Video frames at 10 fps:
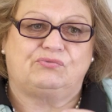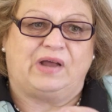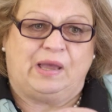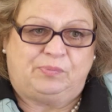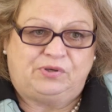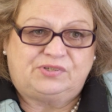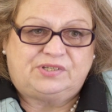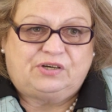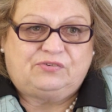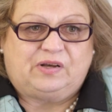wrap
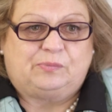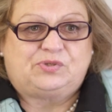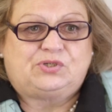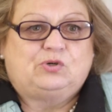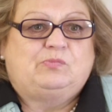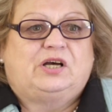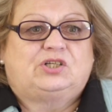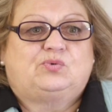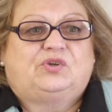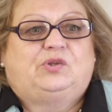yourself up so
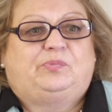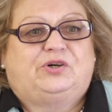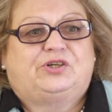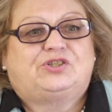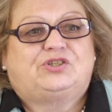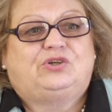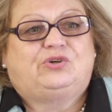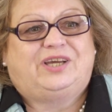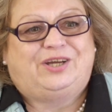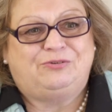much with the person
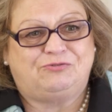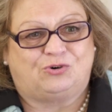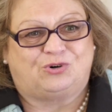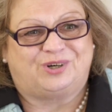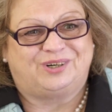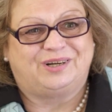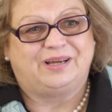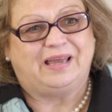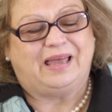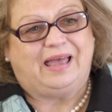you care for,
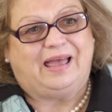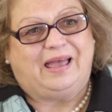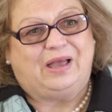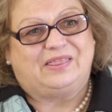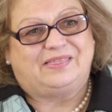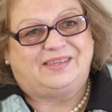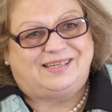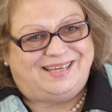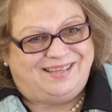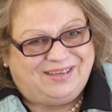the
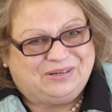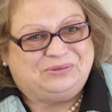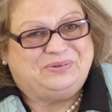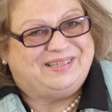day they go